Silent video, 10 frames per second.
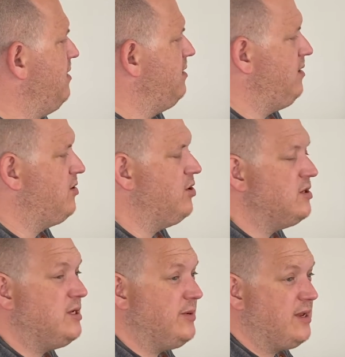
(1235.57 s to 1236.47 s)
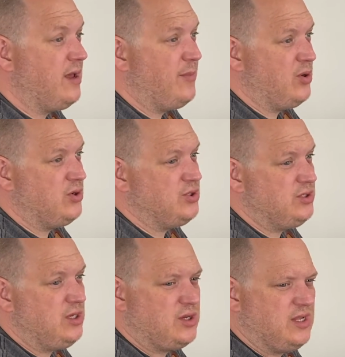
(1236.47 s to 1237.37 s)
You could do it at a push.
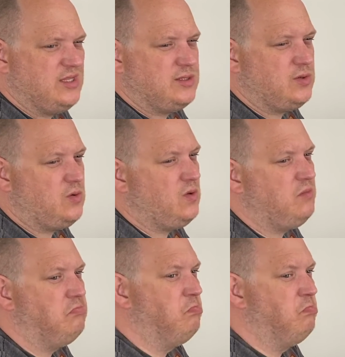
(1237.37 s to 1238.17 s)
You could install